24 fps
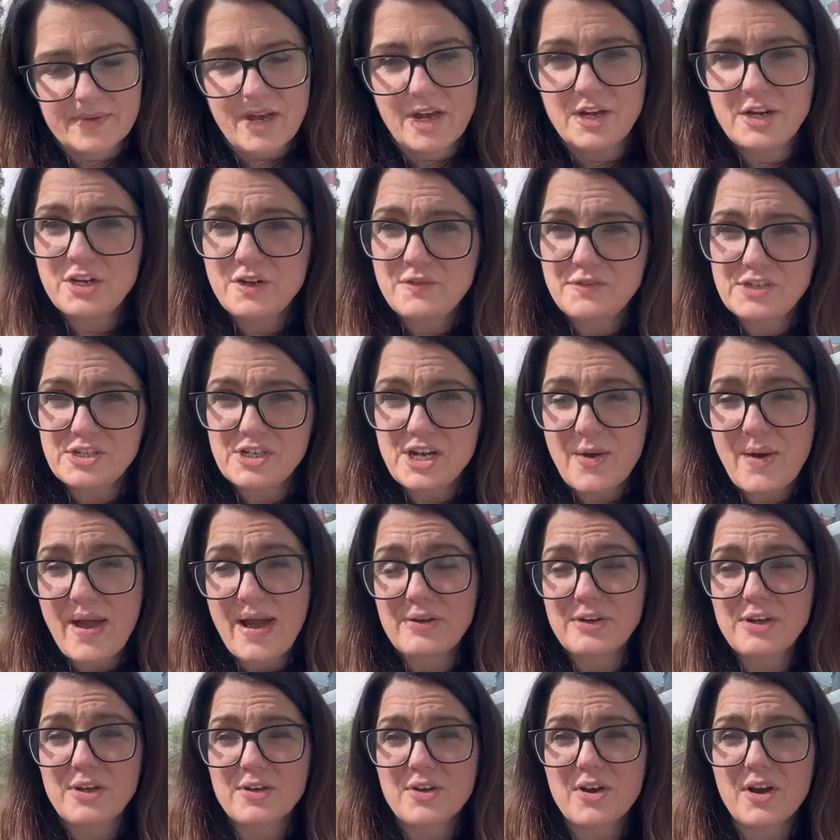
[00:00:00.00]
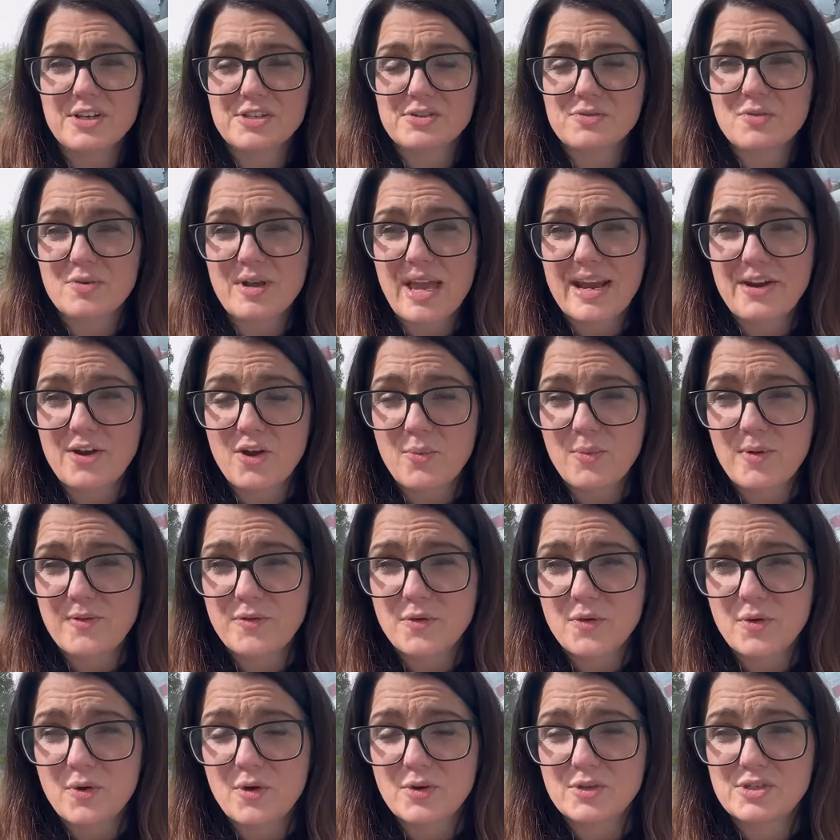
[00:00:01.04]
I'd love to know how you guys are all getting on with
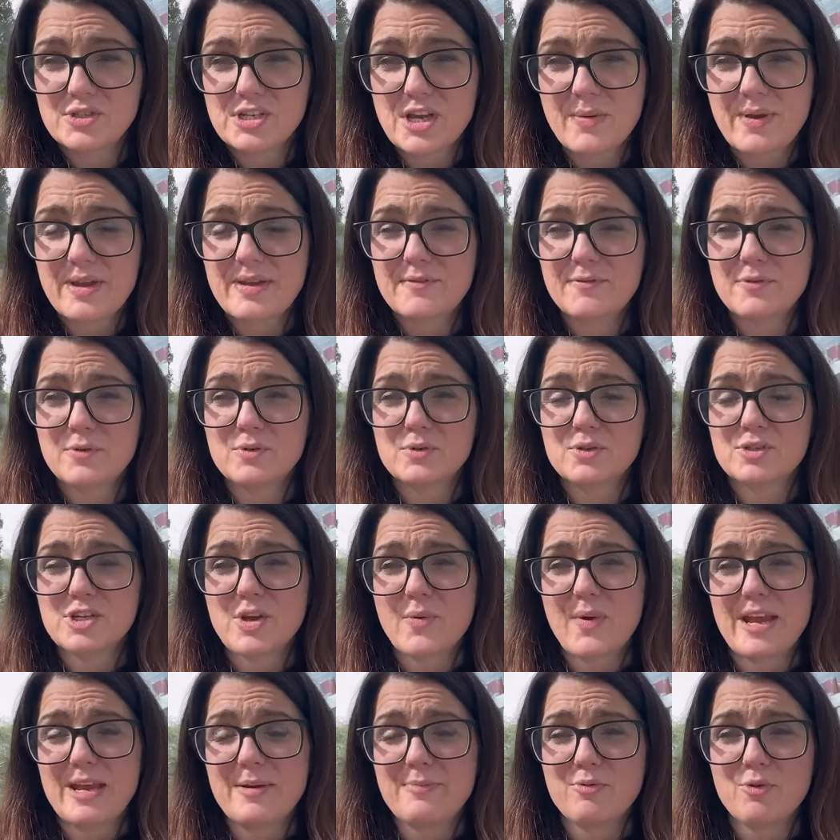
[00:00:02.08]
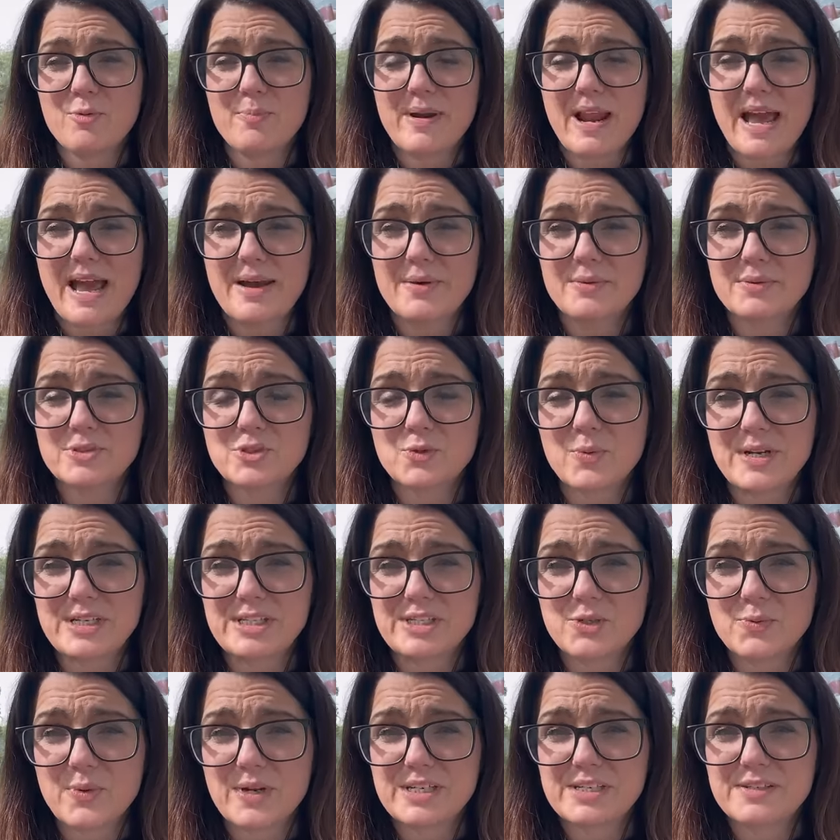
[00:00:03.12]
your sewing for Sew April Blouse
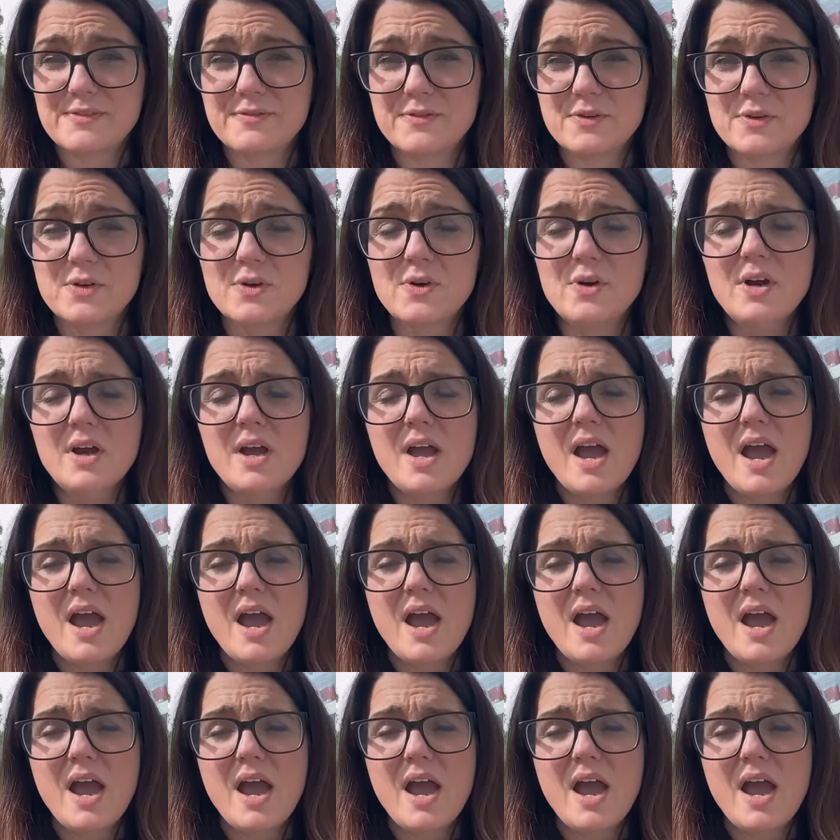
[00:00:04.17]
2024.